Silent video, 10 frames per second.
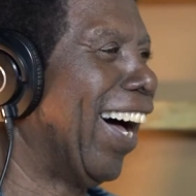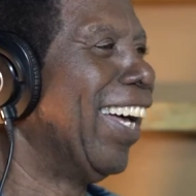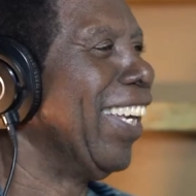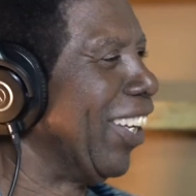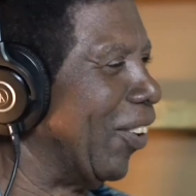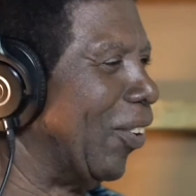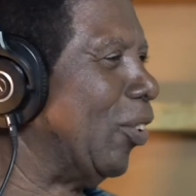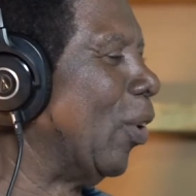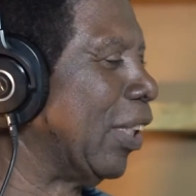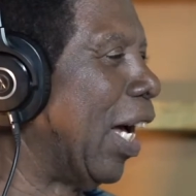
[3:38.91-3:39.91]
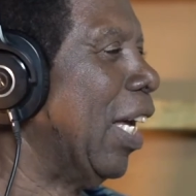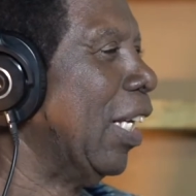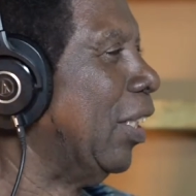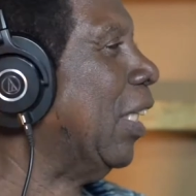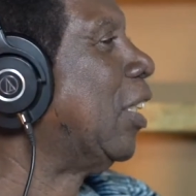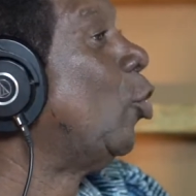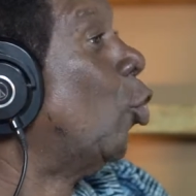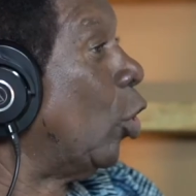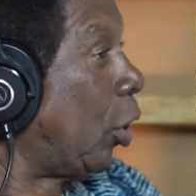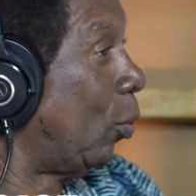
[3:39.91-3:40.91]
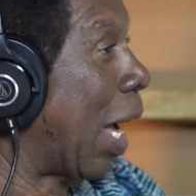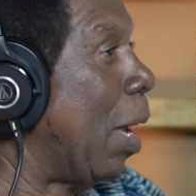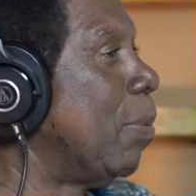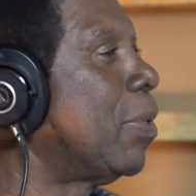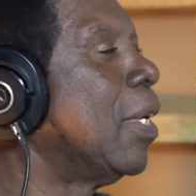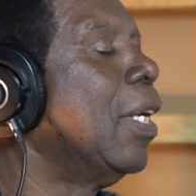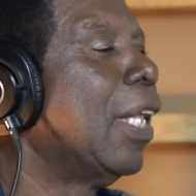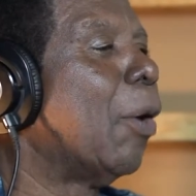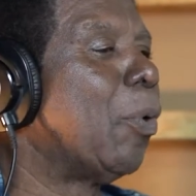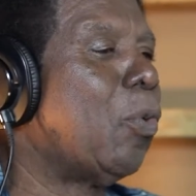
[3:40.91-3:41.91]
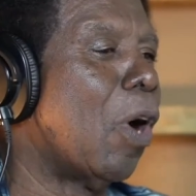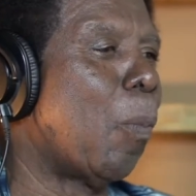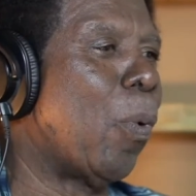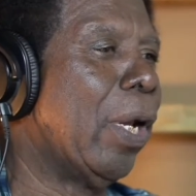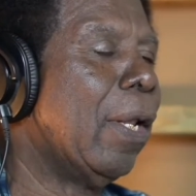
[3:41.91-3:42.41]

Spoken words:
Those are little nursery rhymes that we grew up with.